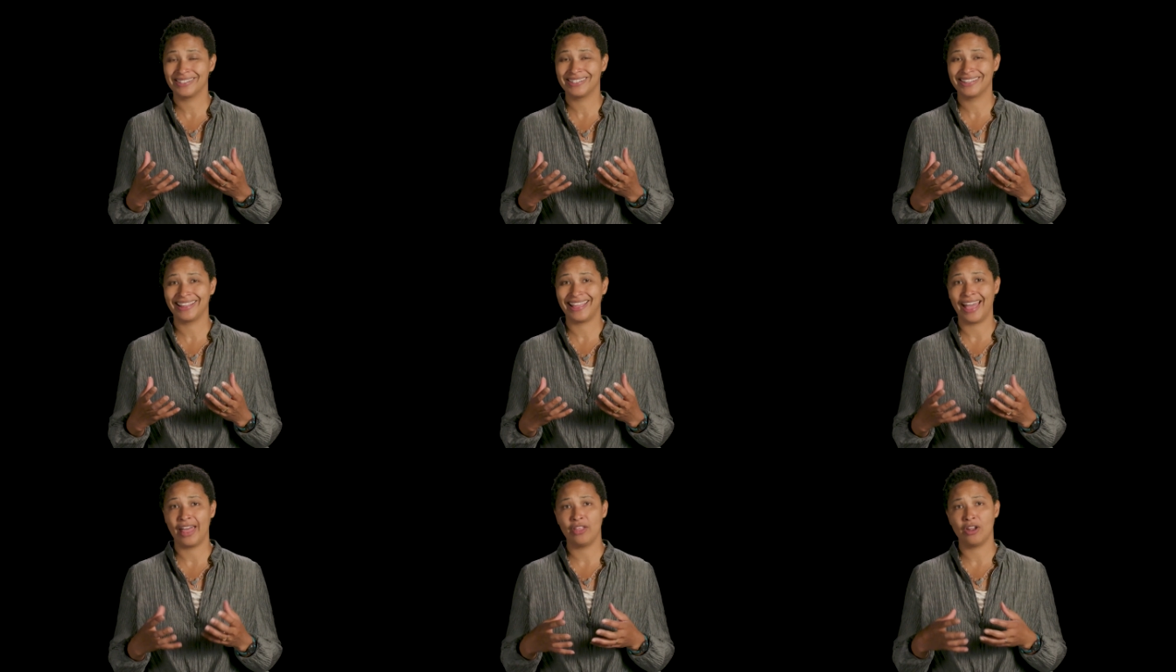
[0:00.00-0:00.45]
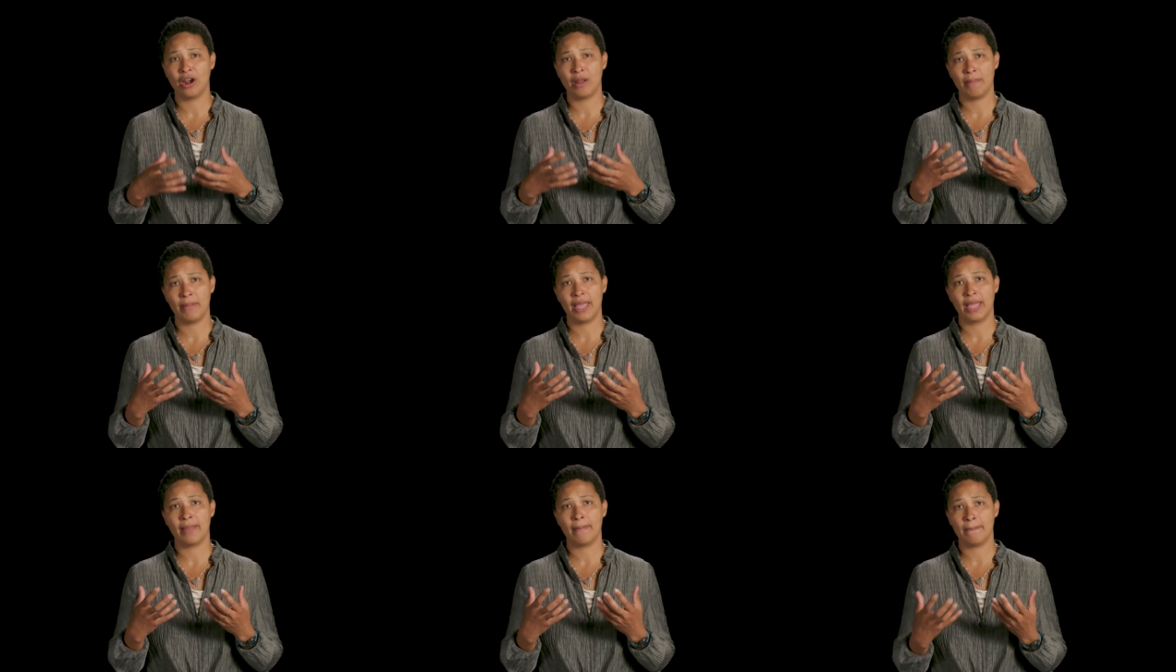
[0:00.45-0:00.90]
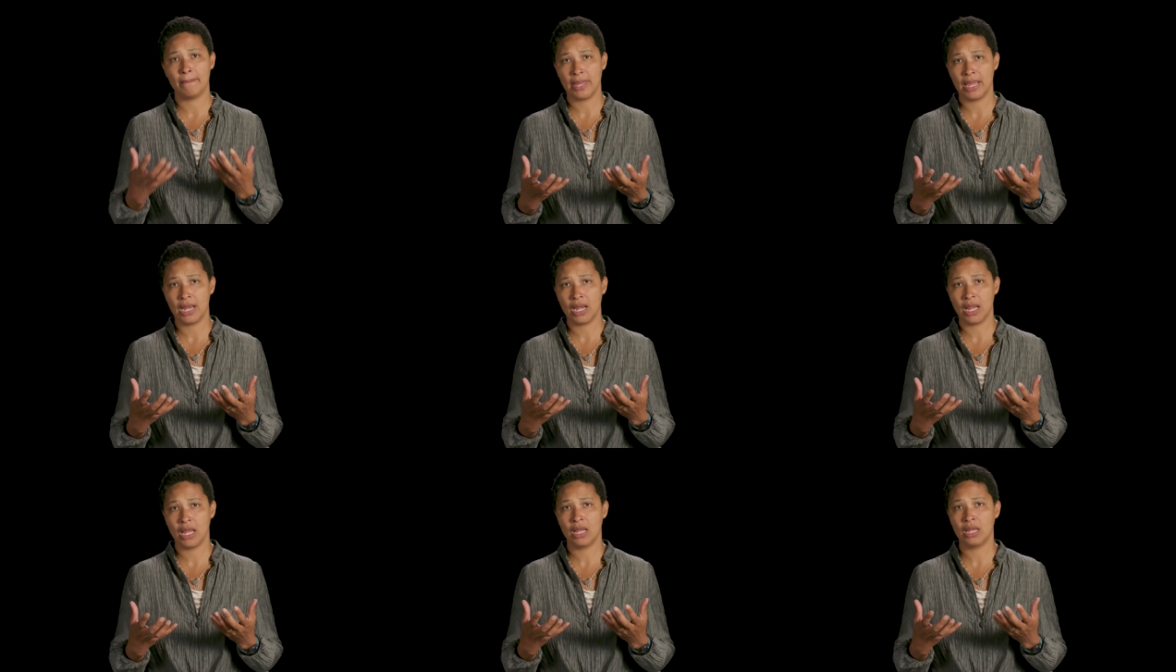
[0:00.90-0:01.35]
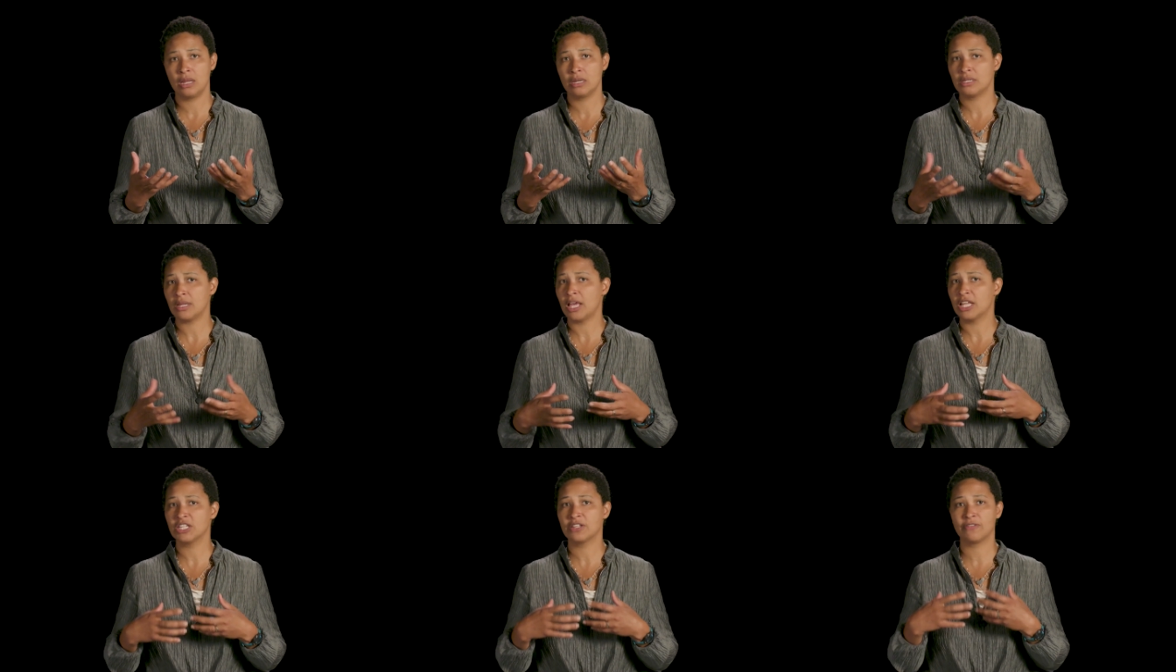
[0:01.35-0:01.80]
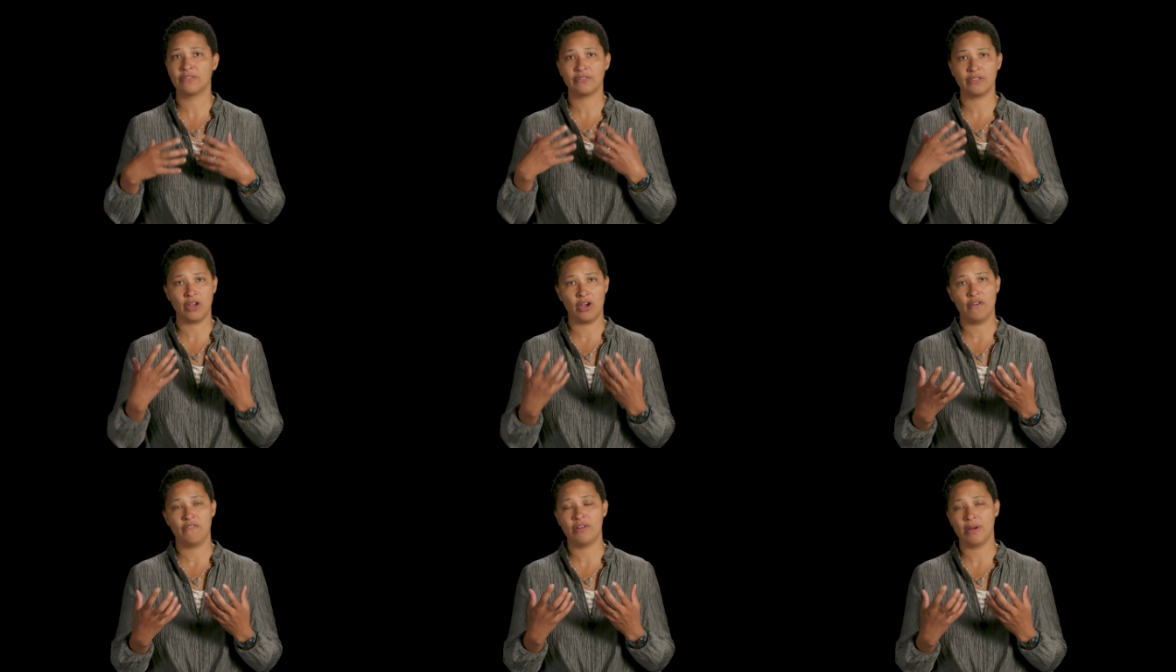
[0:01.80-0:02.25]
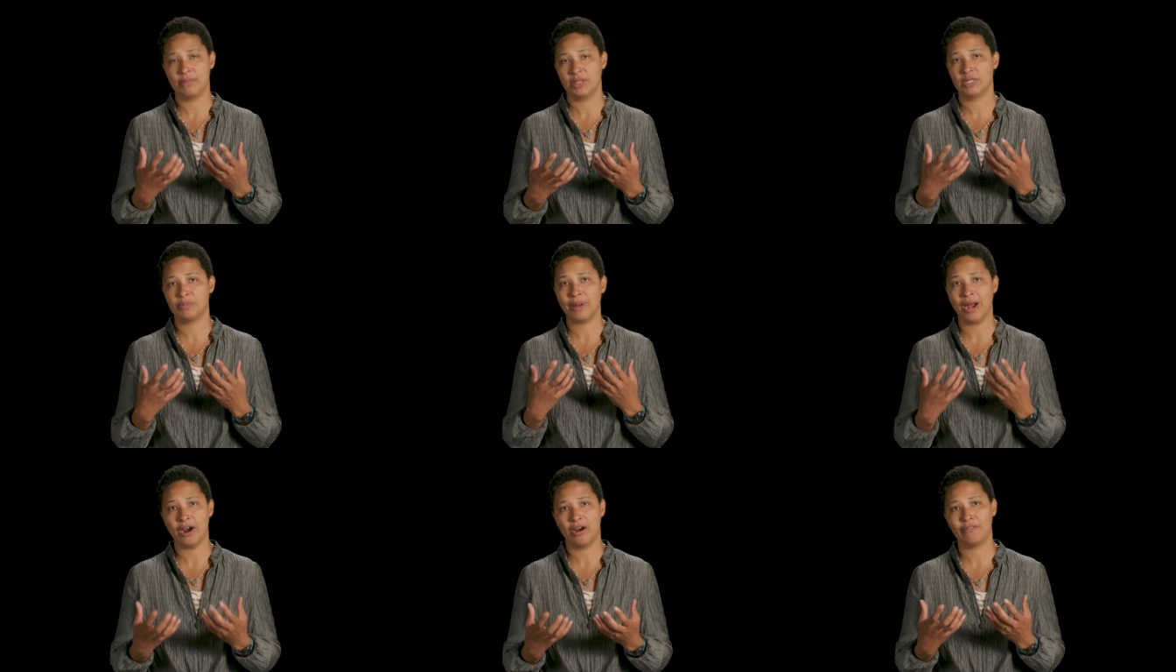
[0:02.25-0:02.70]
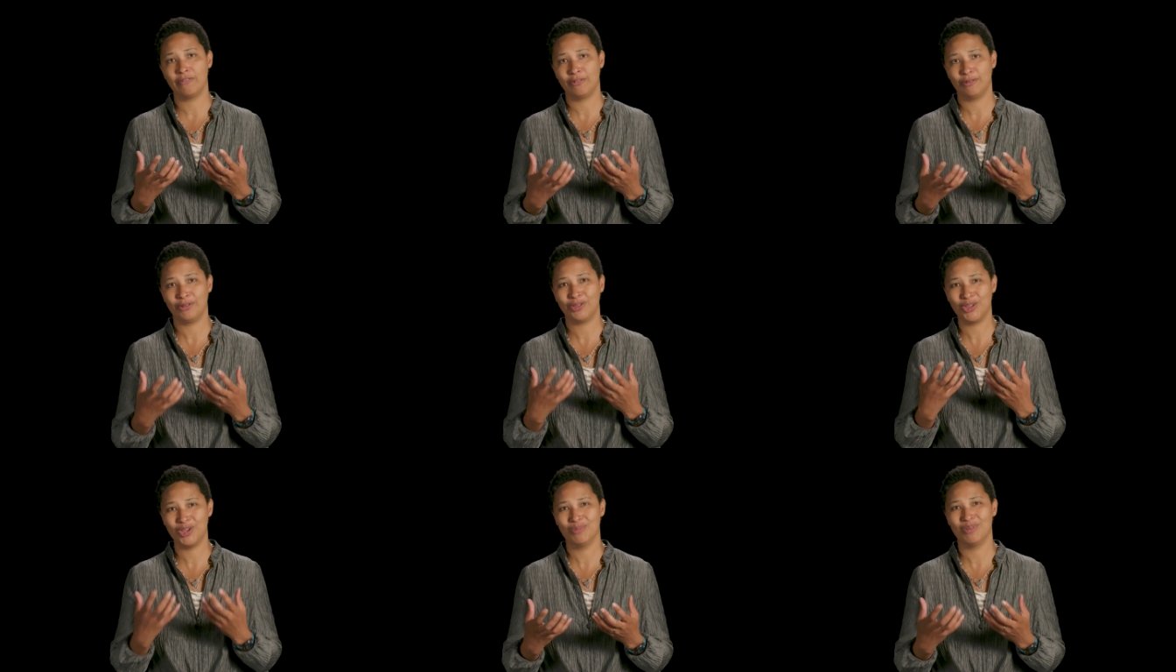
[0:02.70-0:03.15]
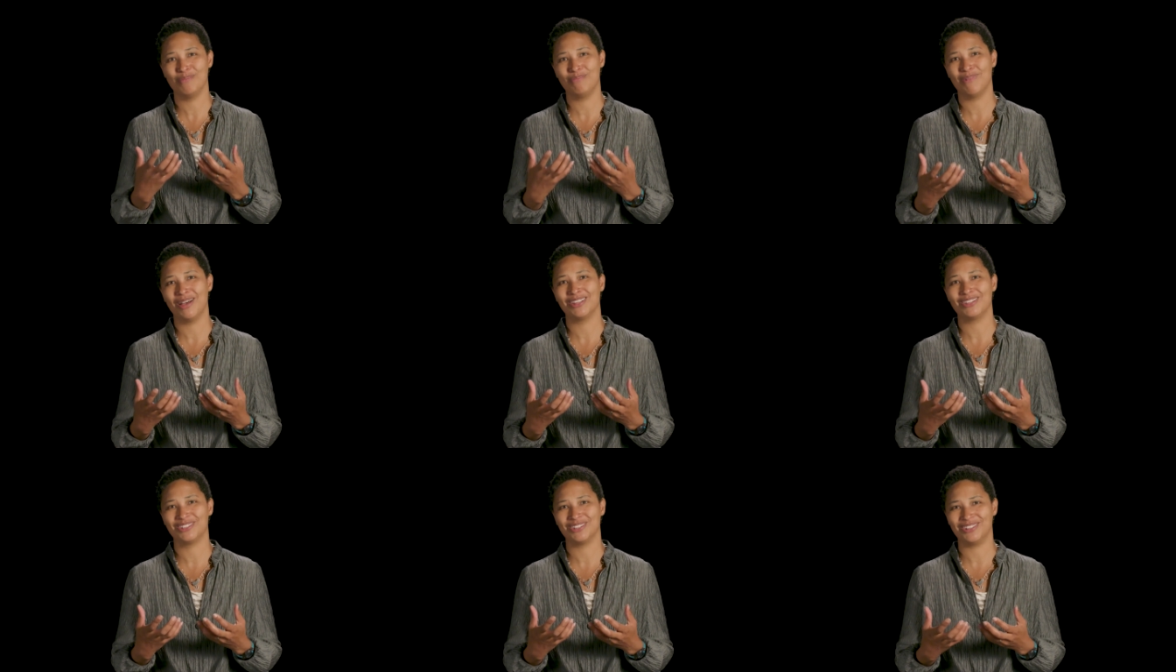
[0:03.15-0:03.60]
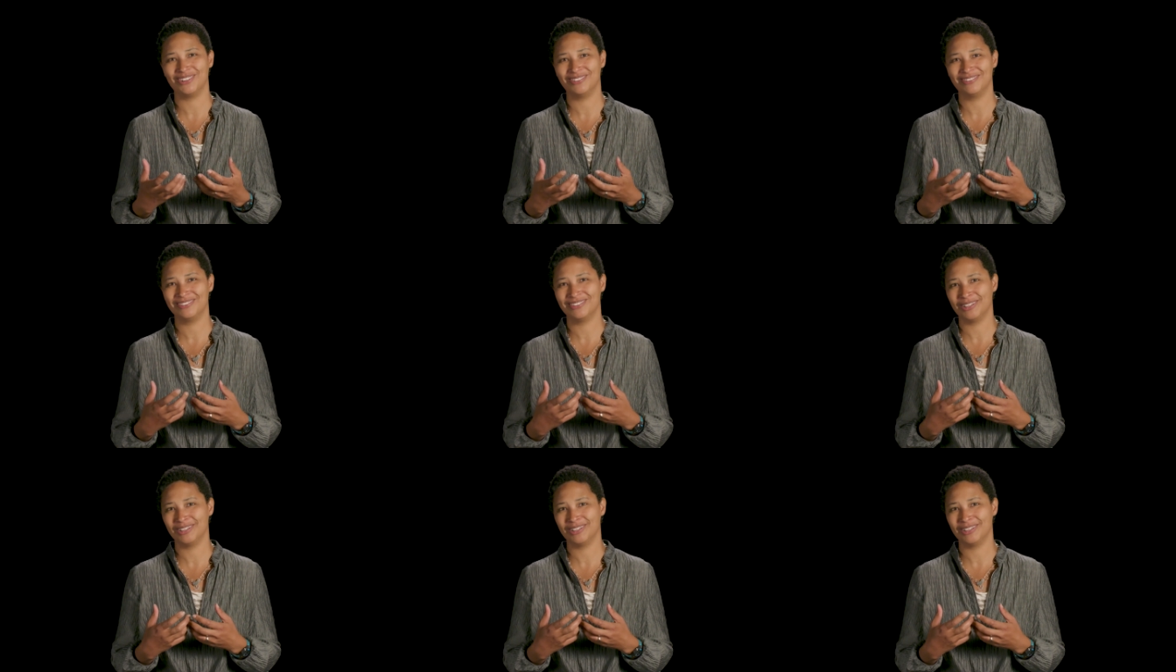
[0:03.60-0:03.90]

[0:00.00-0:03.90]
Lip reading: together to make meaning does flow from this powerful human muscle,